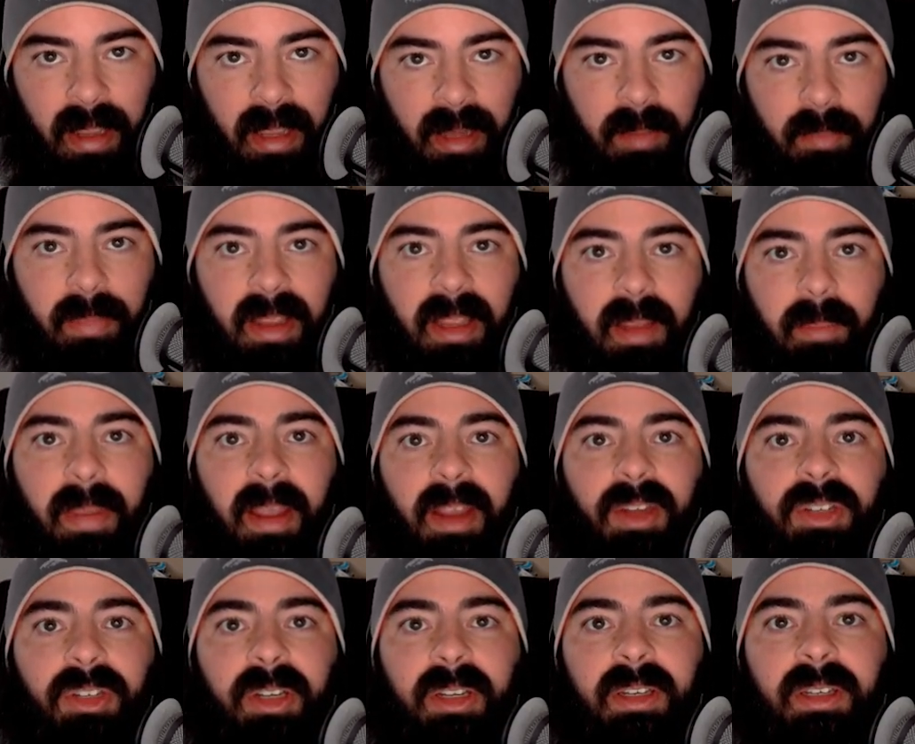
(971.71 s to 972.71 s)
and being
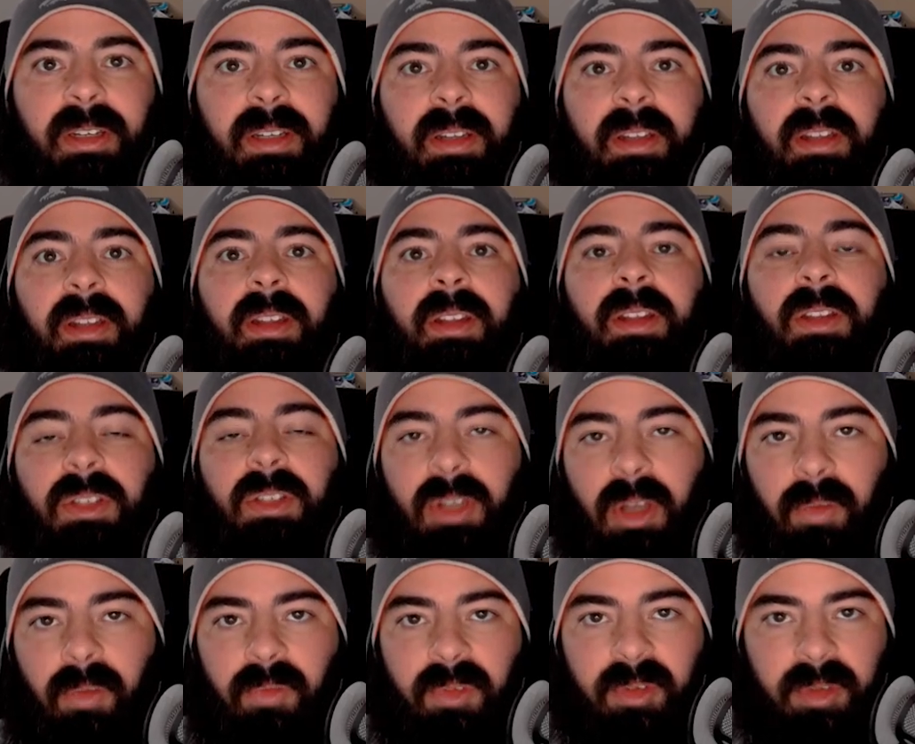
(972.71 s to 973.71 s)
patient
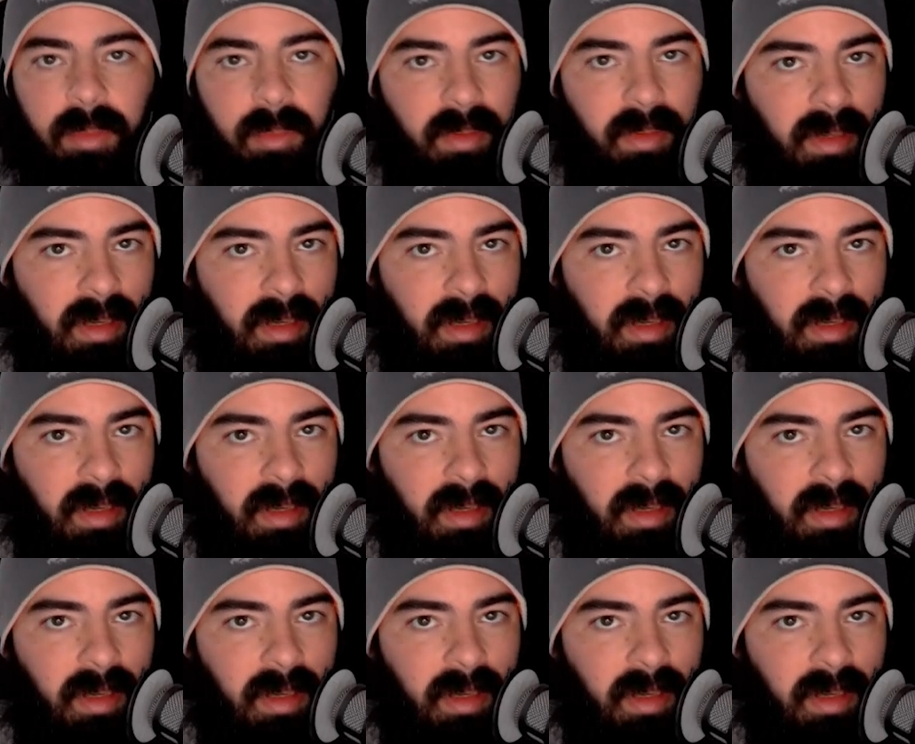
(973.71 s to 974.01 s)
solves